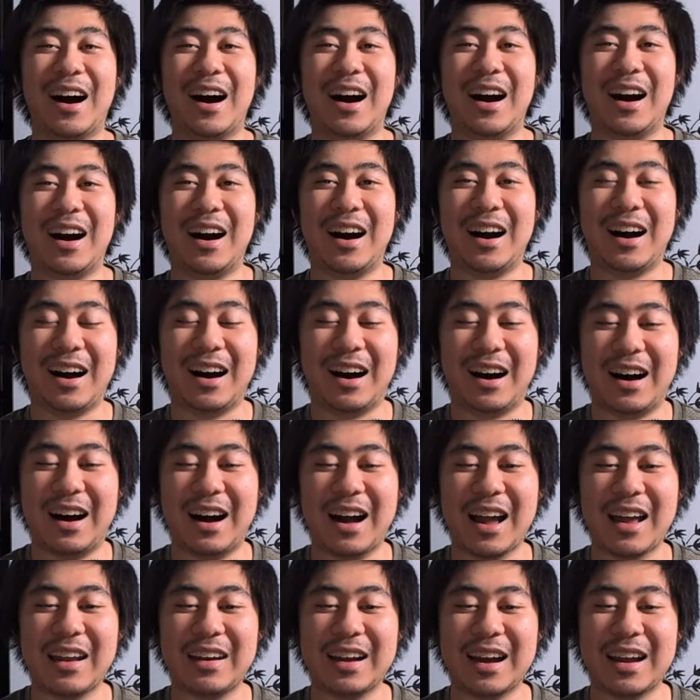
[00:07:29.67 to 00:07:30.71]
Uh,
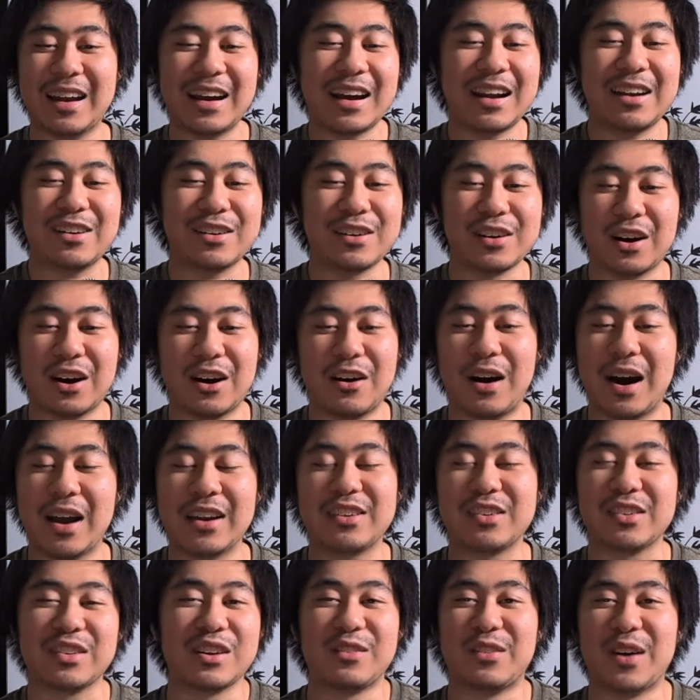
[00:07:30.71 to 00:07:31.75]
and and I don't know. I
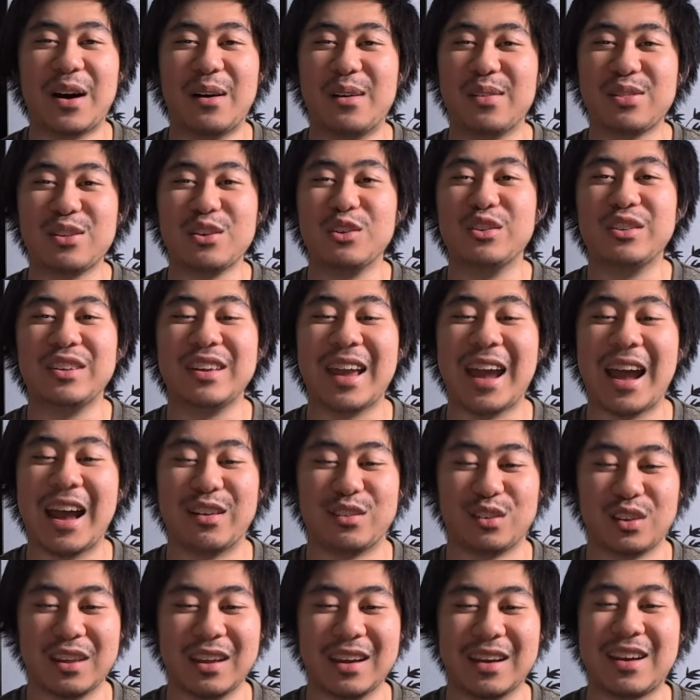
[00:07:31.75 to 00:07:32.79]
just love how
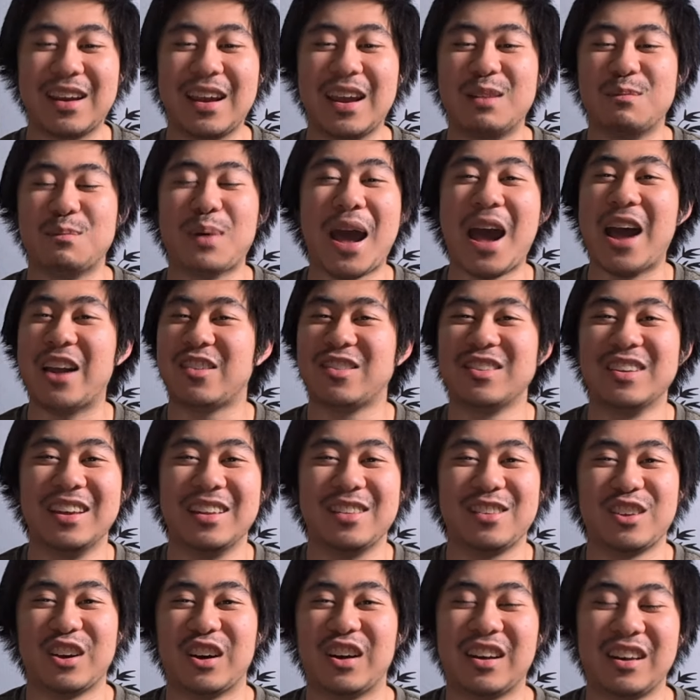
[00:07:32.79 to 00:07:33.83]
enthusiastic and passionate
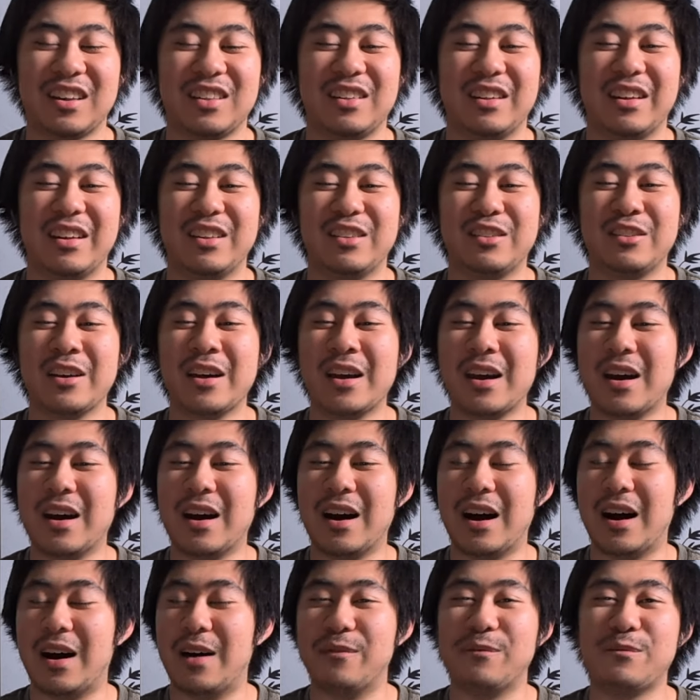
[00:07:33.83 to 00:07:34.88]
Serkis is
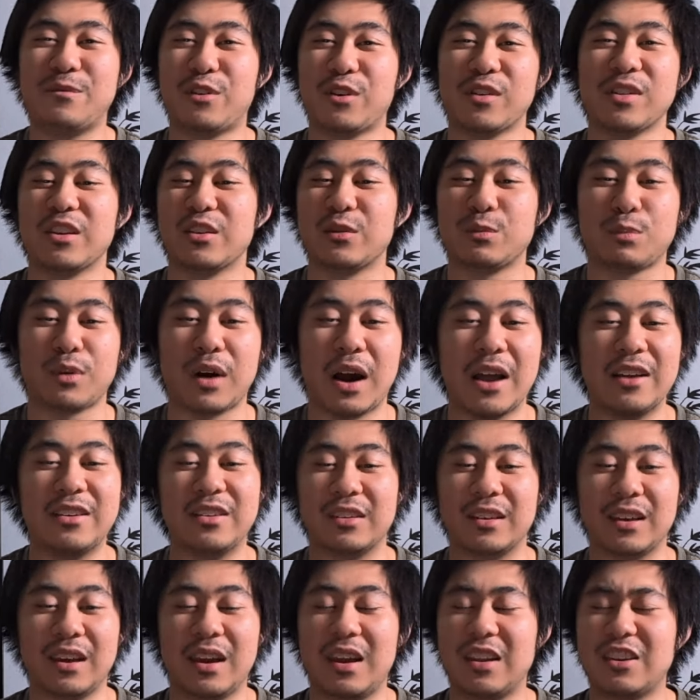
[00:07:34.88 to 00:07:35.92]
um, for this
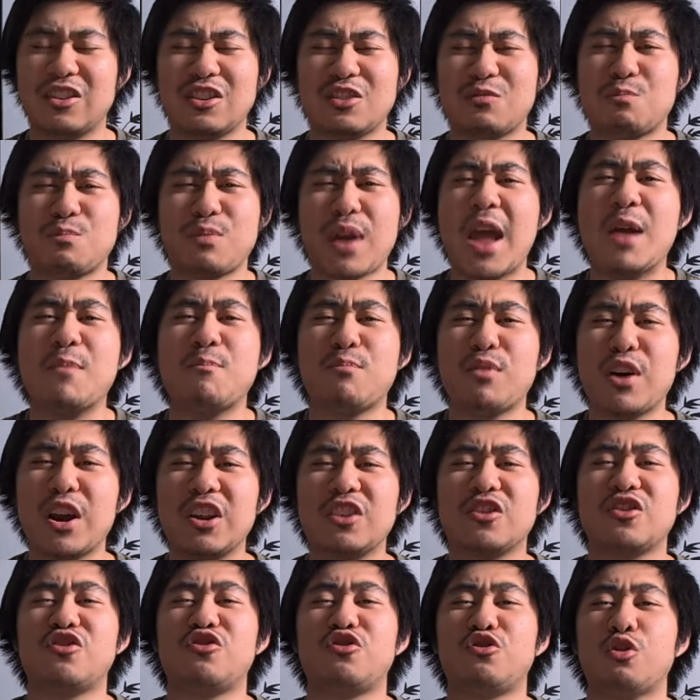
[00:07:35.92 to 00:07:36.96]
project. It just it
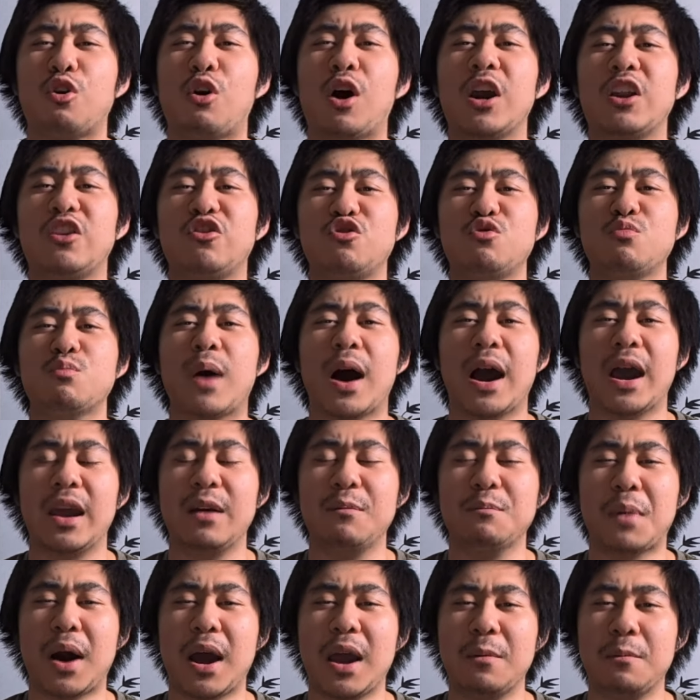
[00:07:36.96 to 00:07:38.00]
brings joy to my
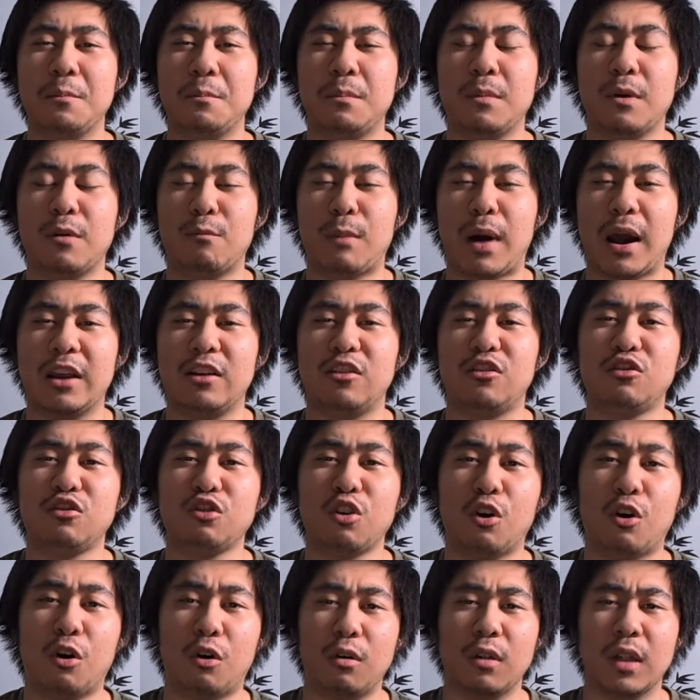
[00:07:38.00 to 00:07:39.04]
my my
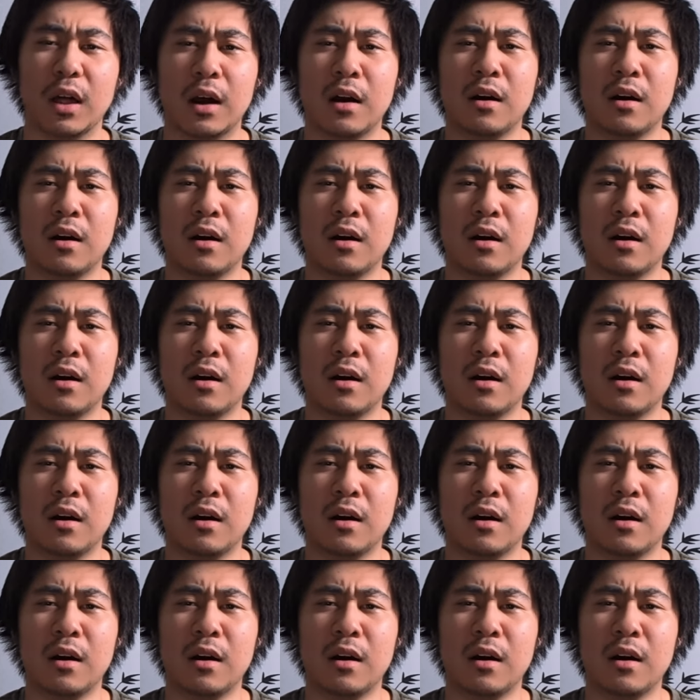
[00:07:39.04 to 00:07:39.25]
soul.